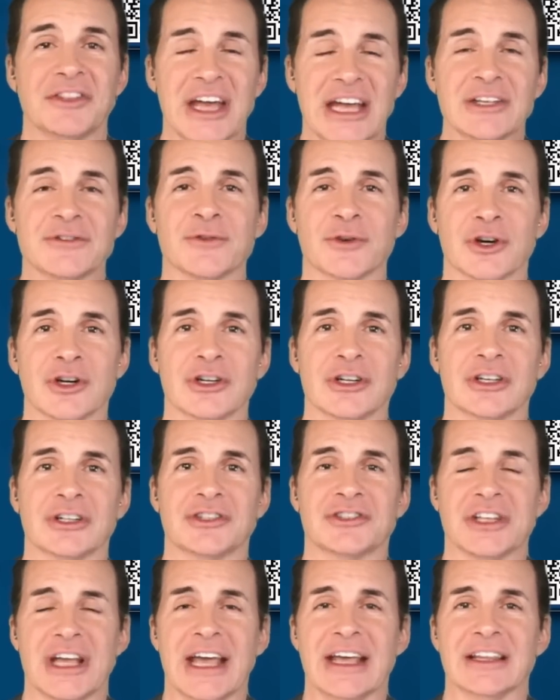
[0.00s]
thanks for
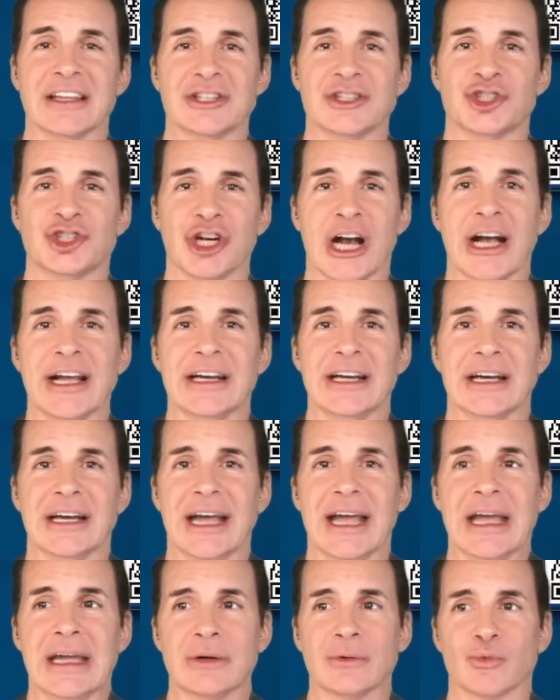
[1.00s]
saying that China
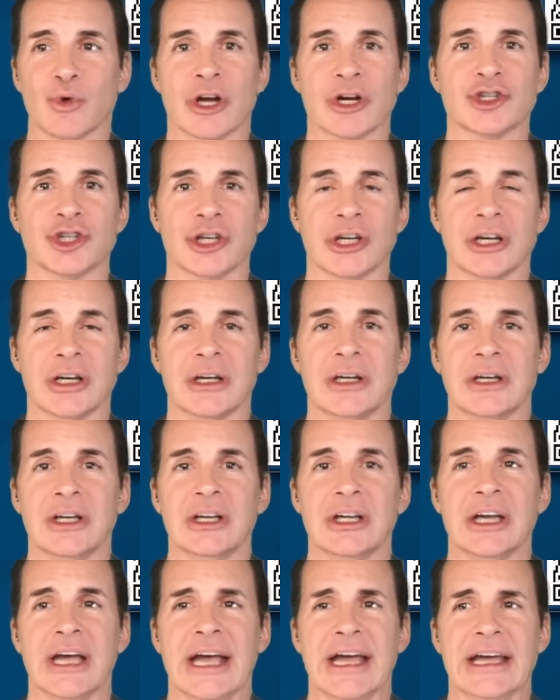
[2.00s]
and Russia
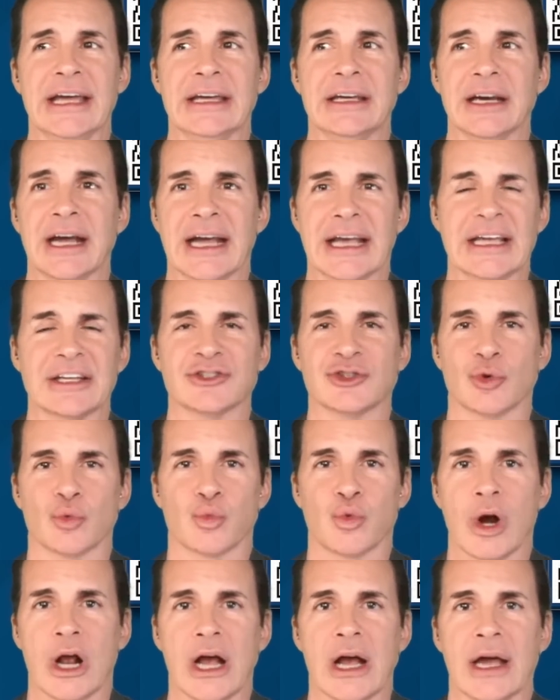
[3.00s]
and I guess
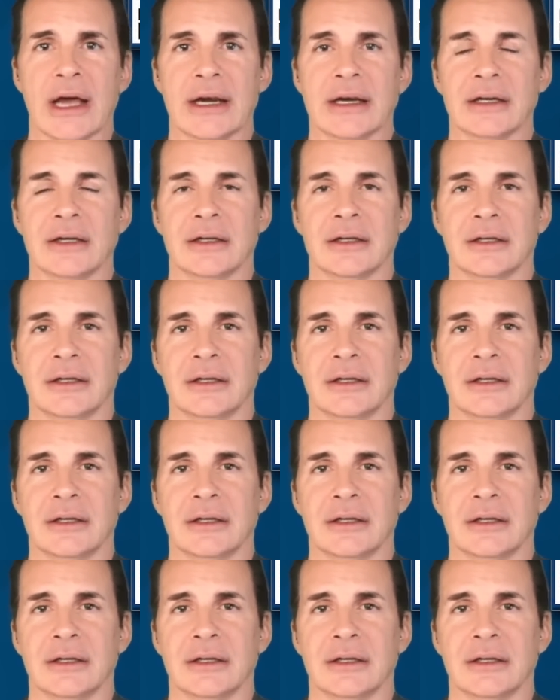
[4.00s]
Iran